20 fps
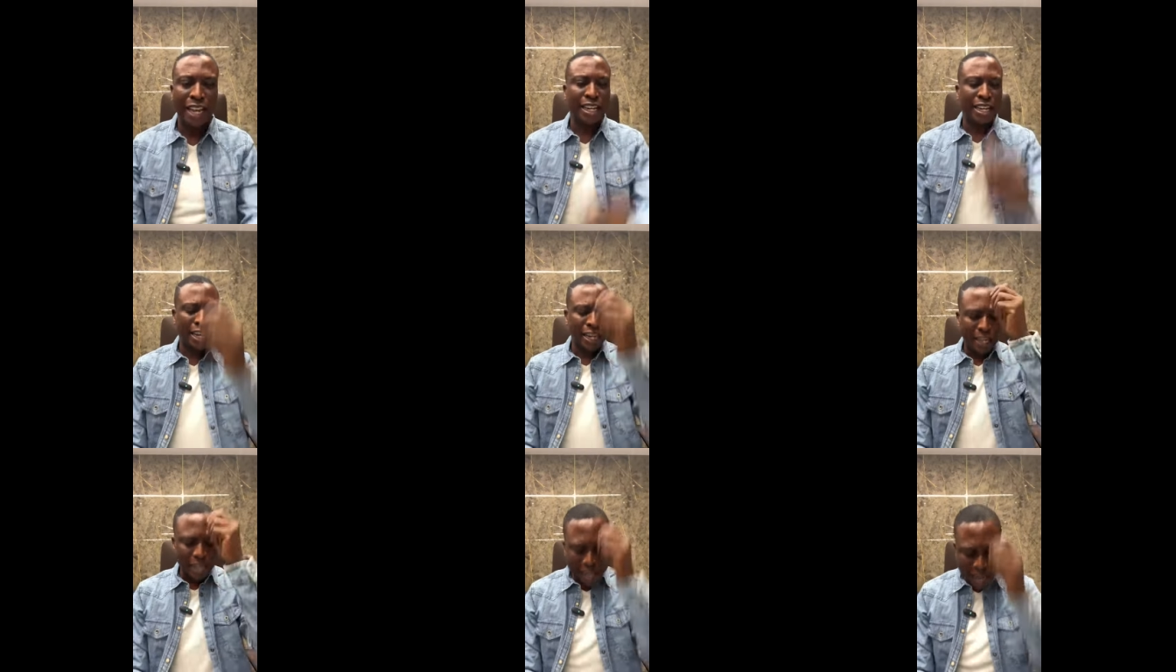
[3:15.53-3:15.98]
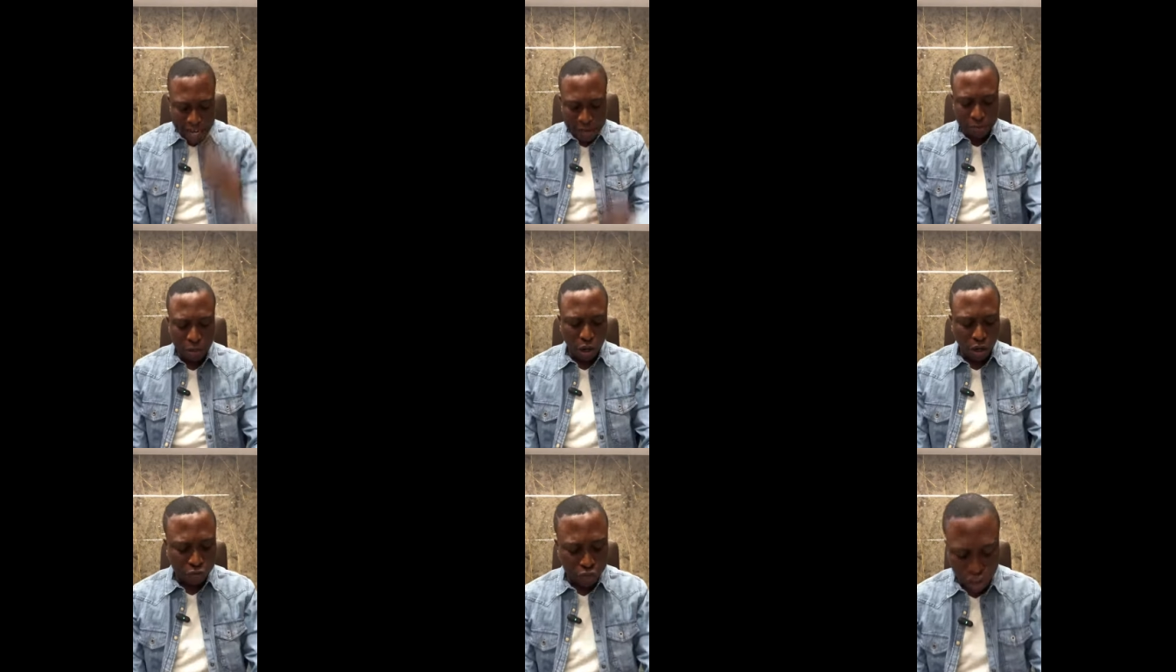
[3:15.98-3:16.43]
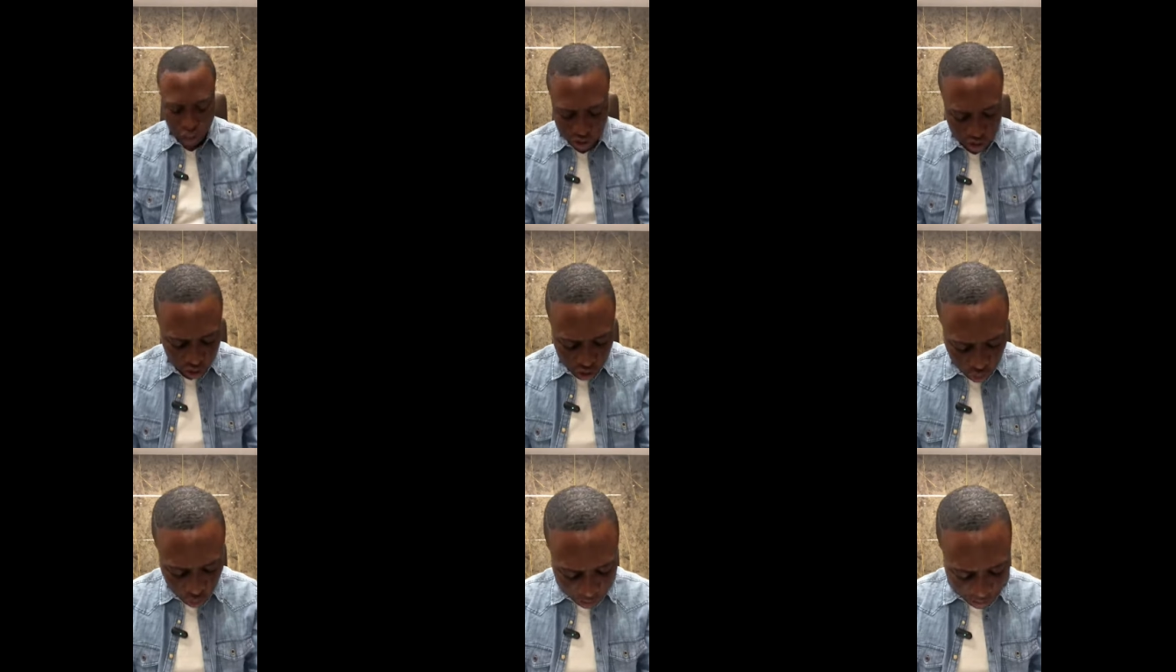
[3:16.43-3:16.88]
In the name of
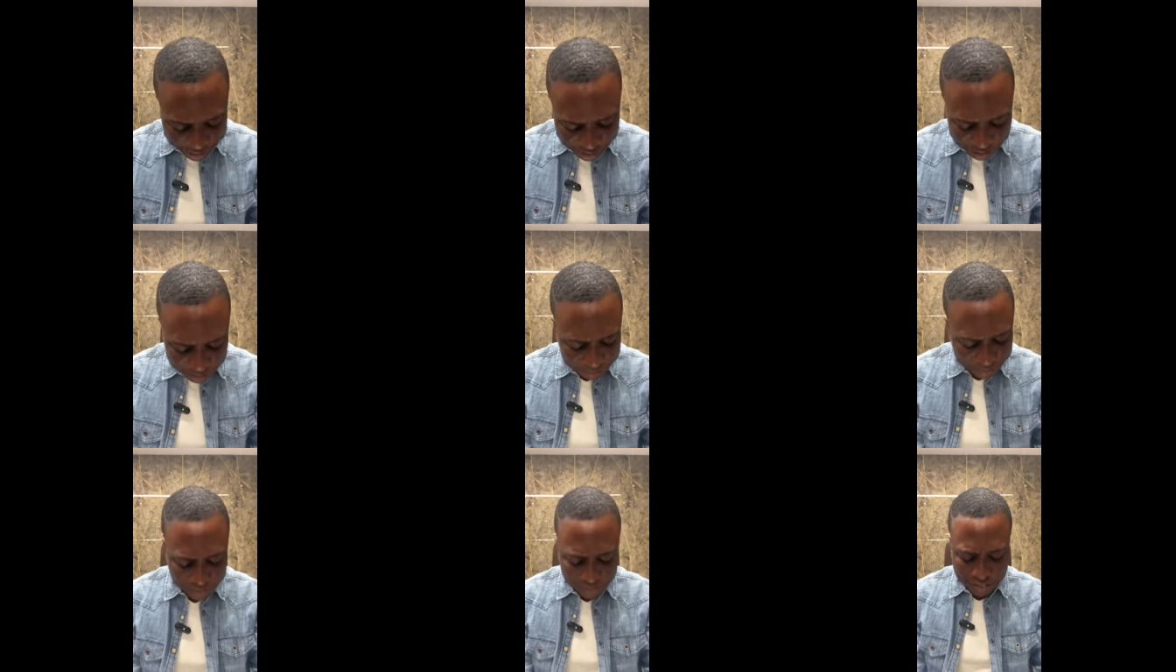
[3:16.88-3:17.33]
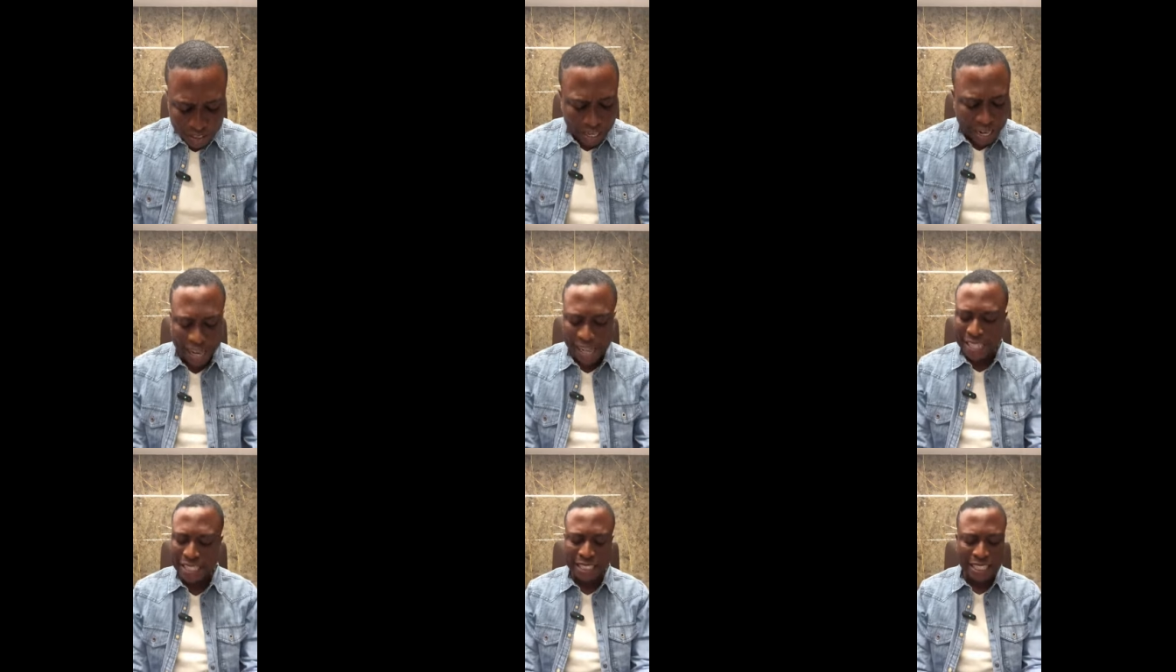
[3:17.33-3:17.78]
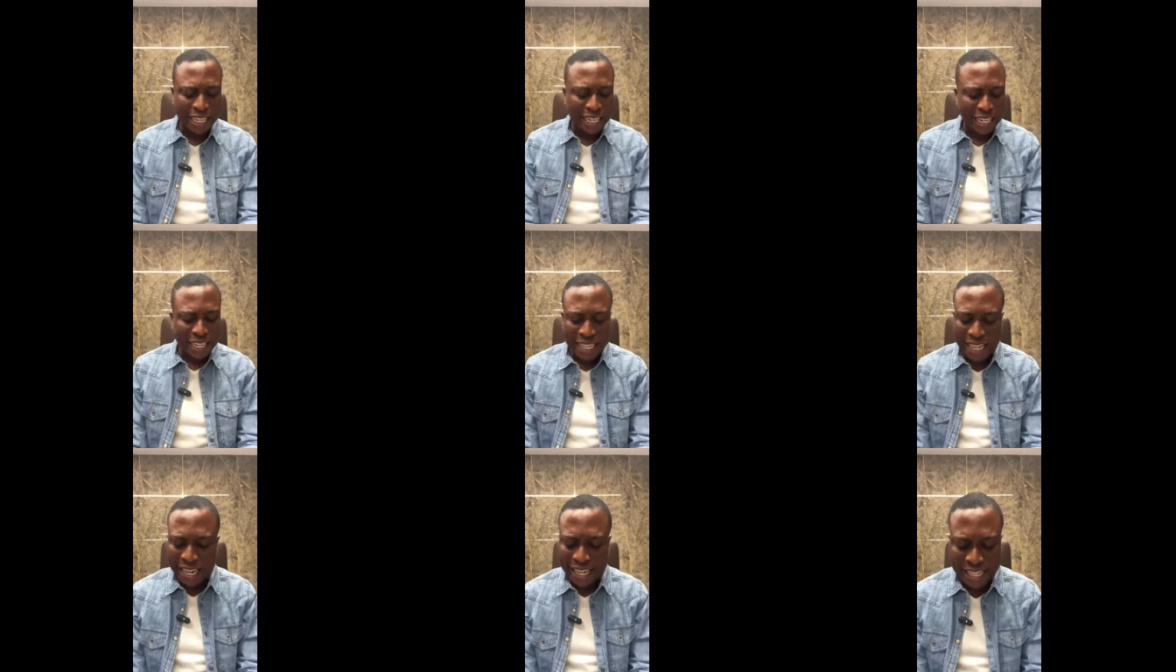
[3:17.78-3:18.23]
Jesus Christ, I
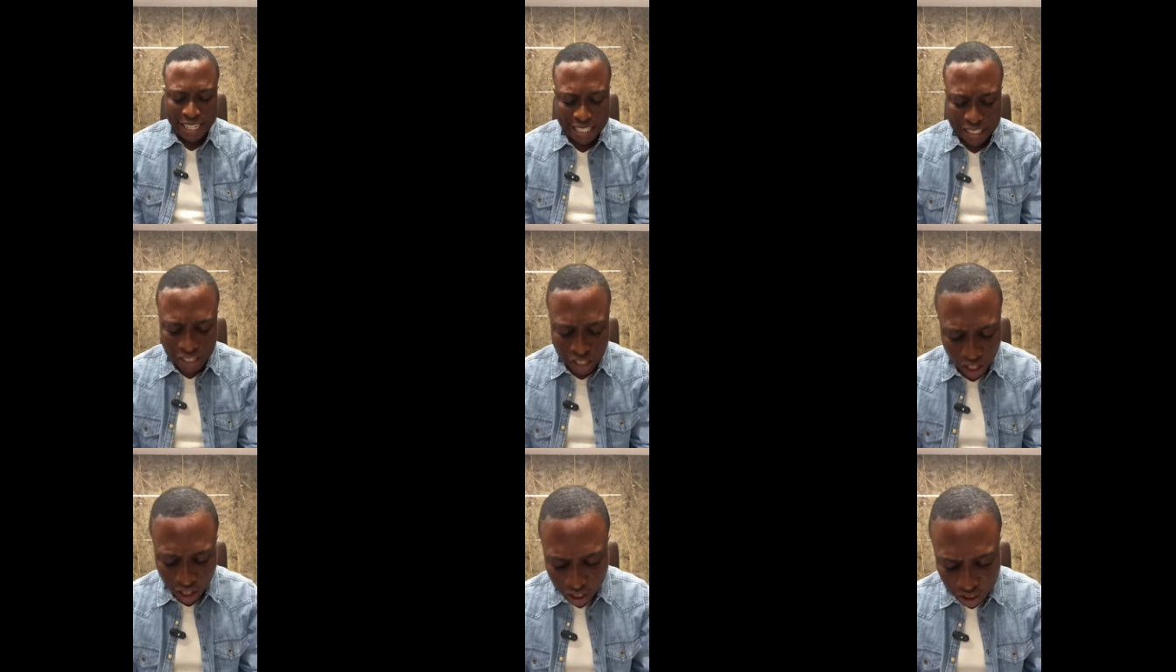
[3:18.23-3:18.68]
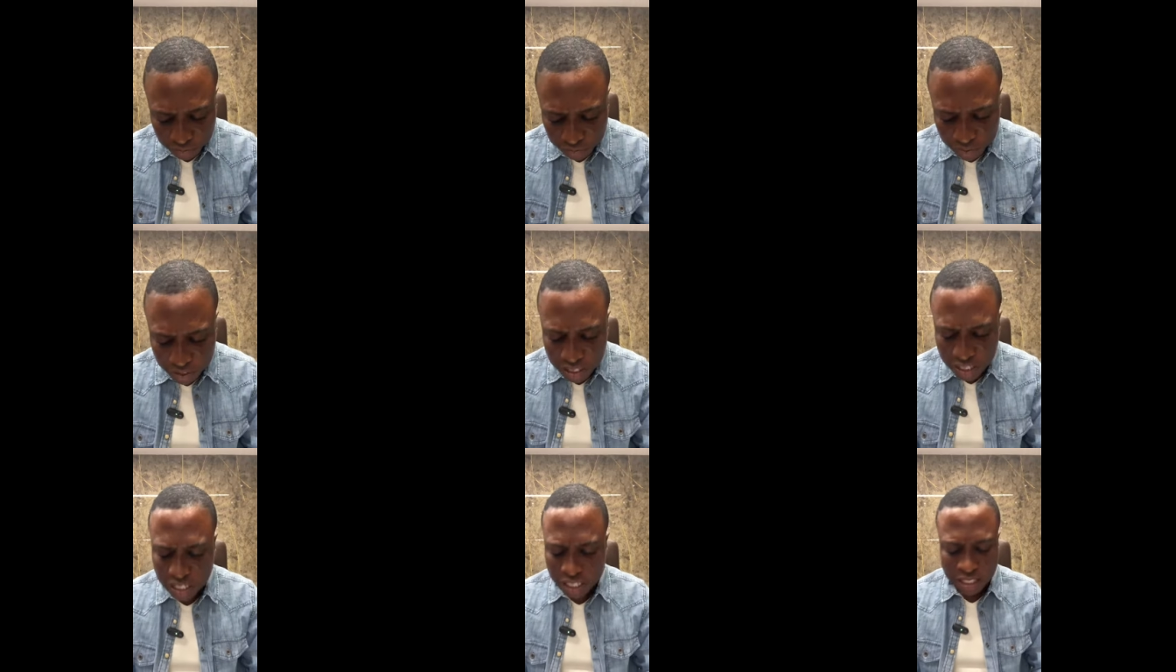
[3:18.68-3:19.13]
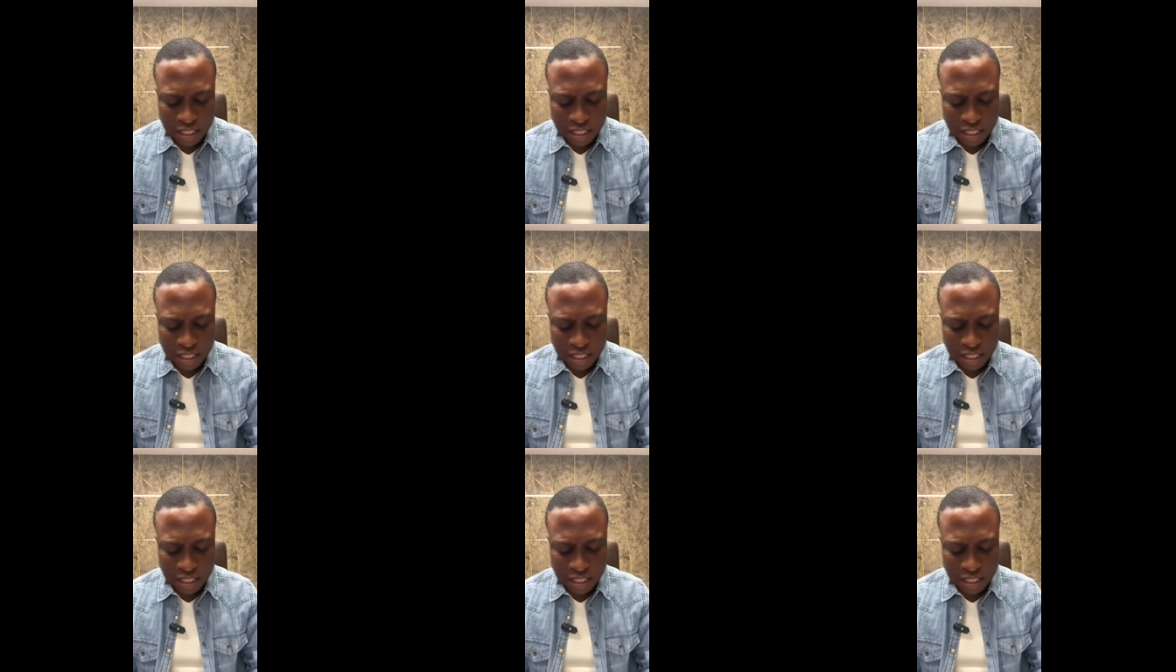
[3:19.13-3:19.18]
declare it done.